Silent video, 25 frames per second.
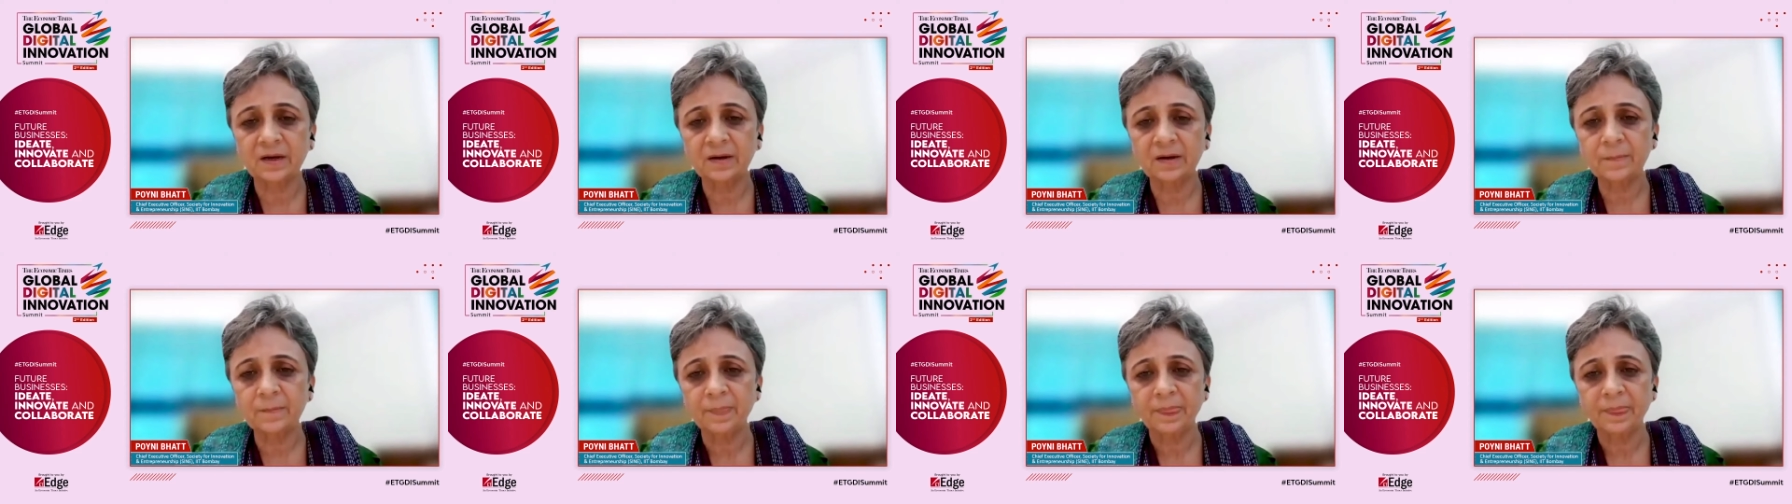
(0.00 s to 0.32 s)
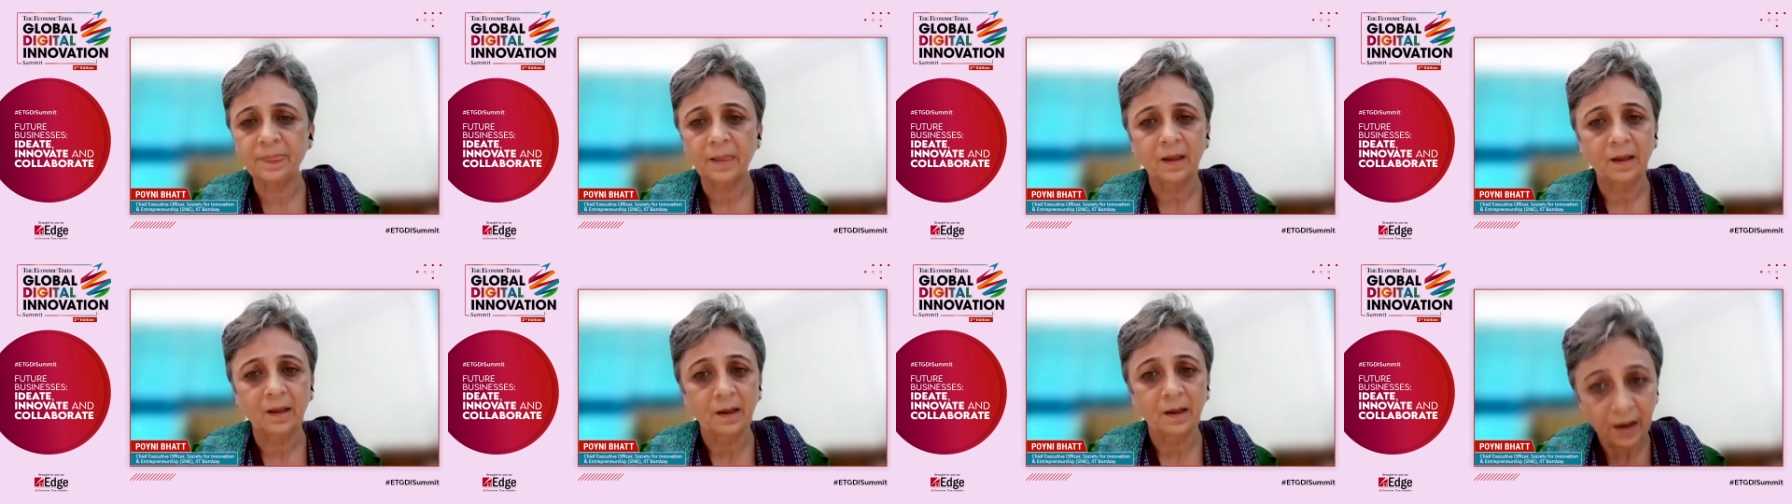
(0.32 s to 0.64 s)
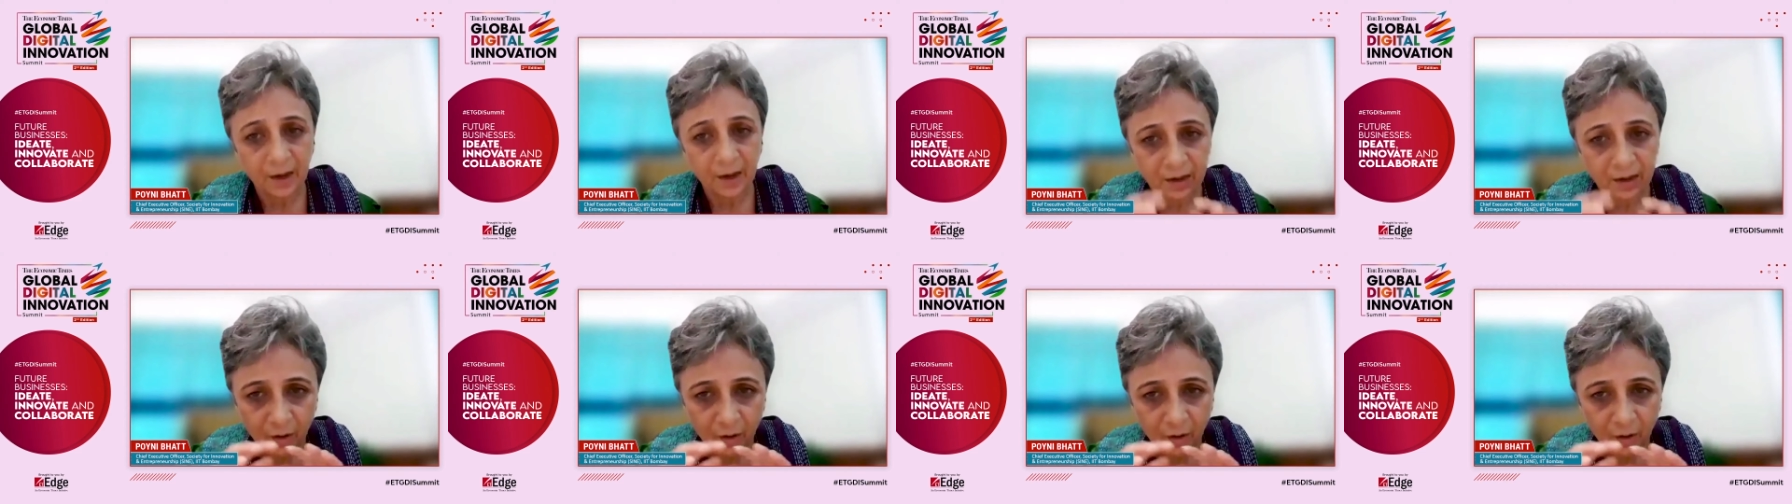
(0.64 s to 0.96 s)
Yeah,
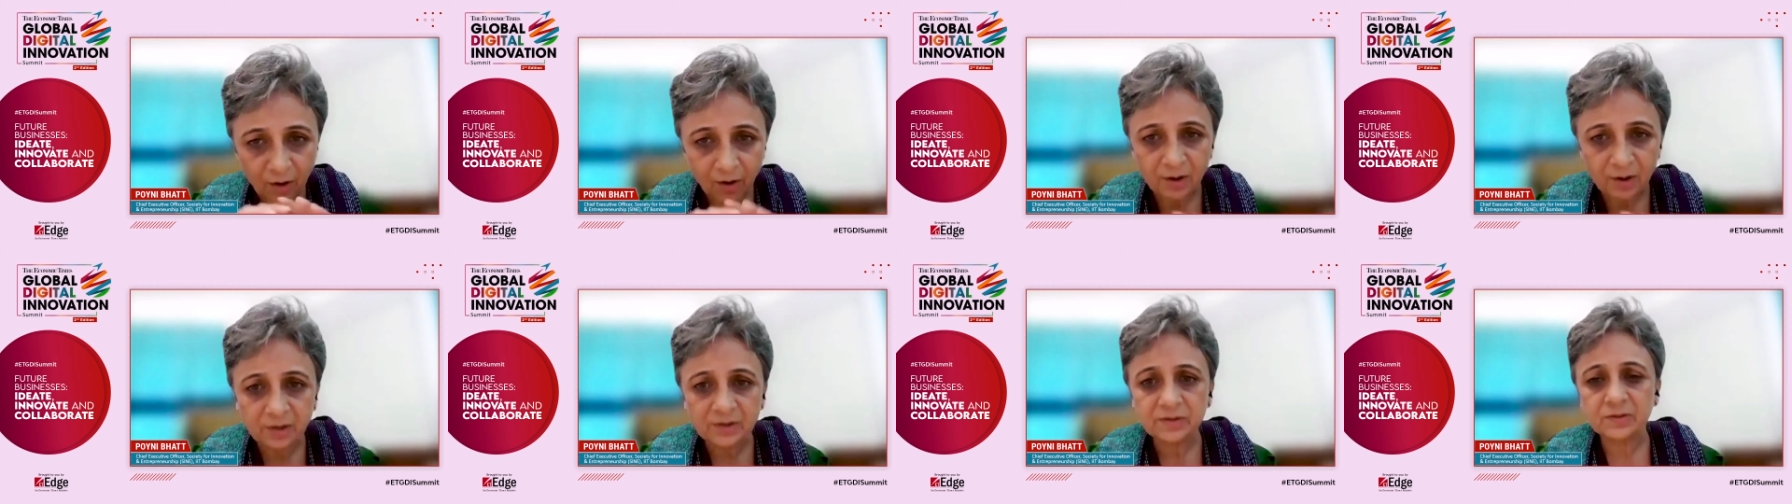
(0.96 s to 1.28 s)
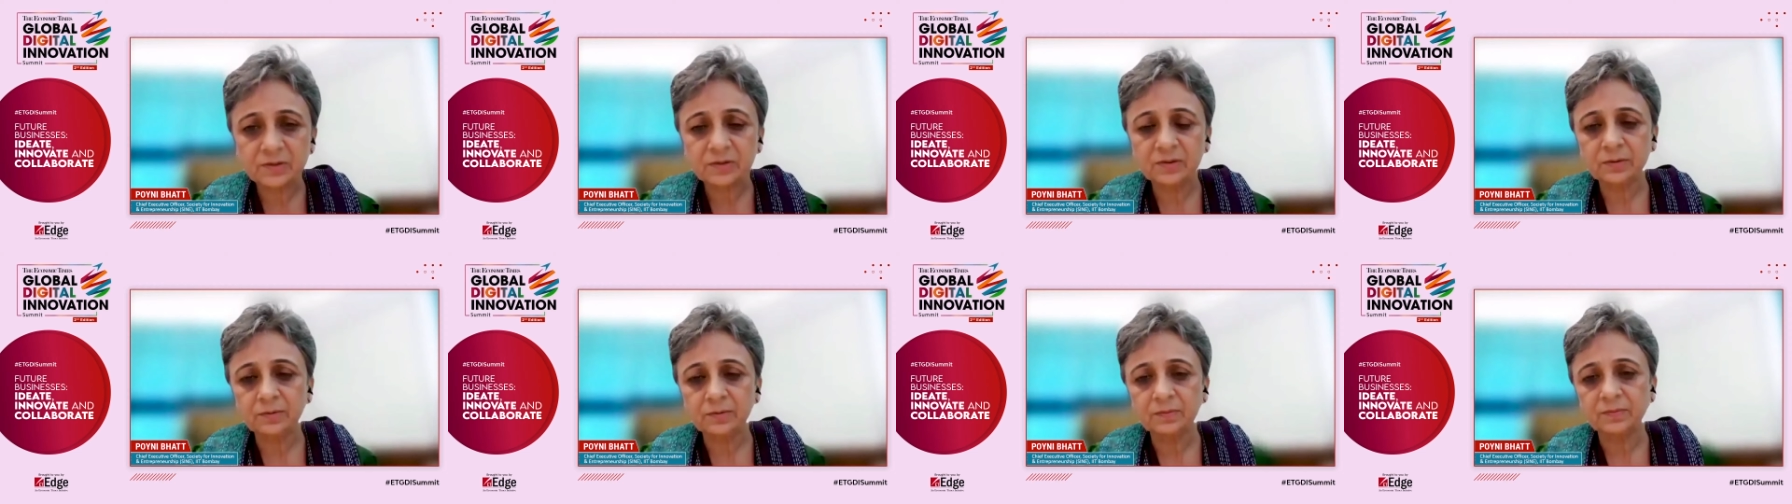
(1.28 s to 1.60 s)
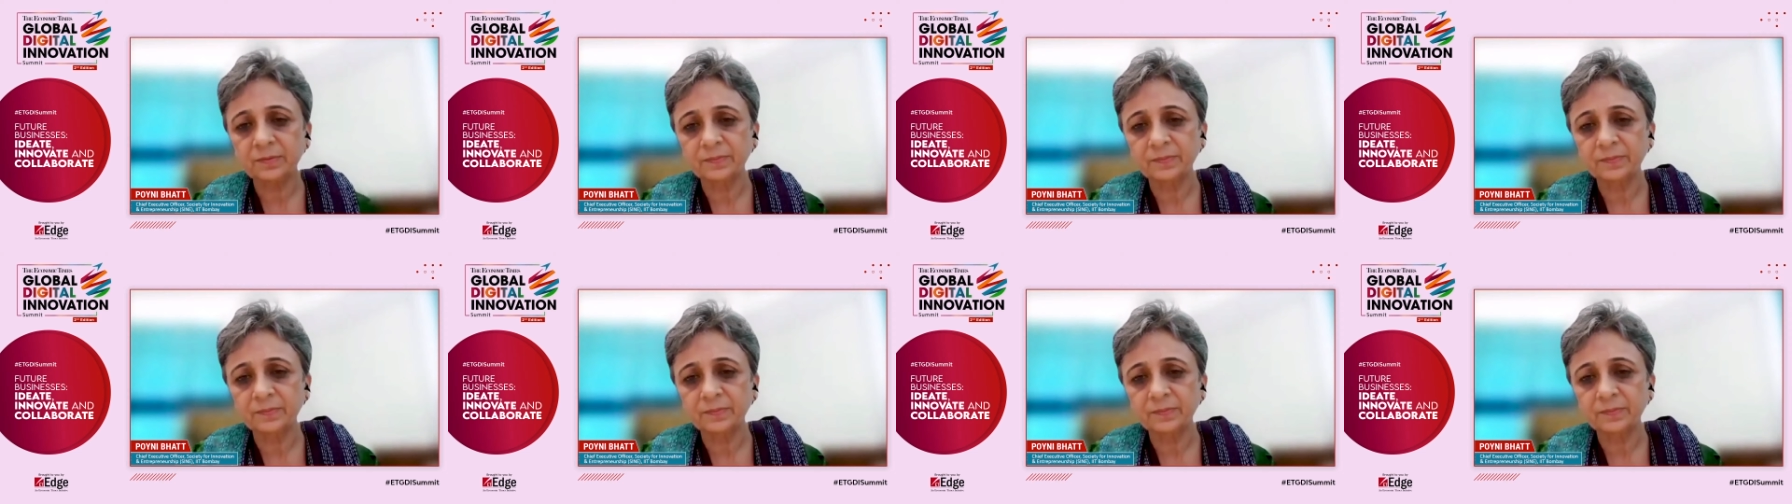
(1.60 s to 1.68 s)
and also